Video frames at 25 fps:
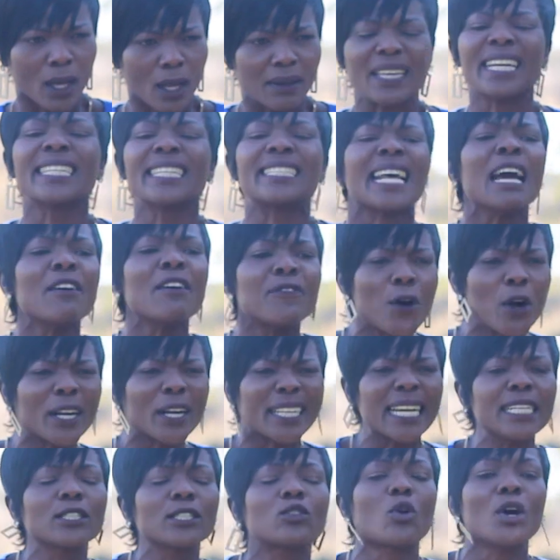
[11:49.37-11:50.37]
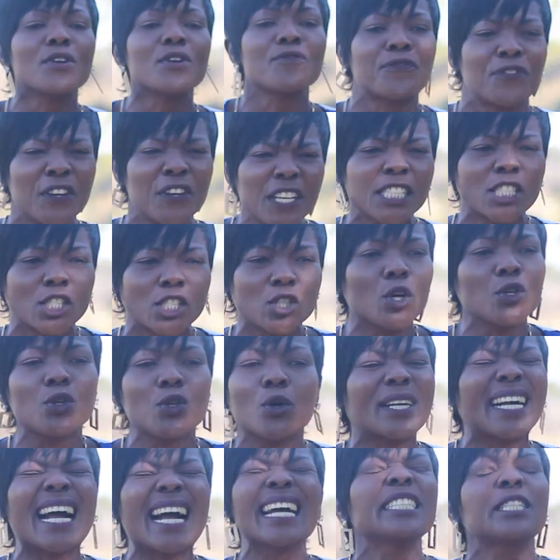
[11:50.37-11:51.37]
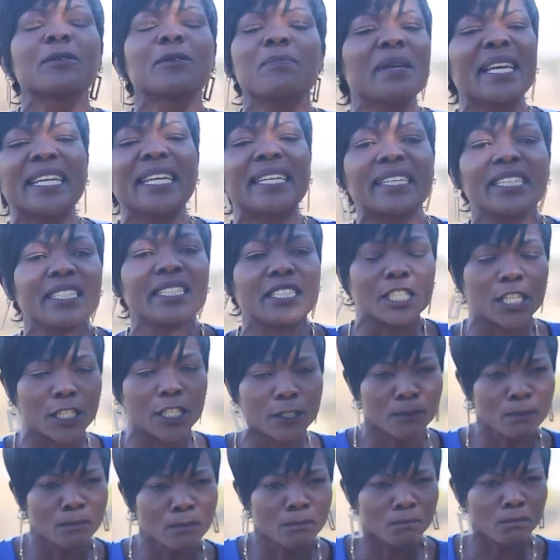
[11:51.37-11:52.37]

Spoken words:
The devil can convince you you can't make it.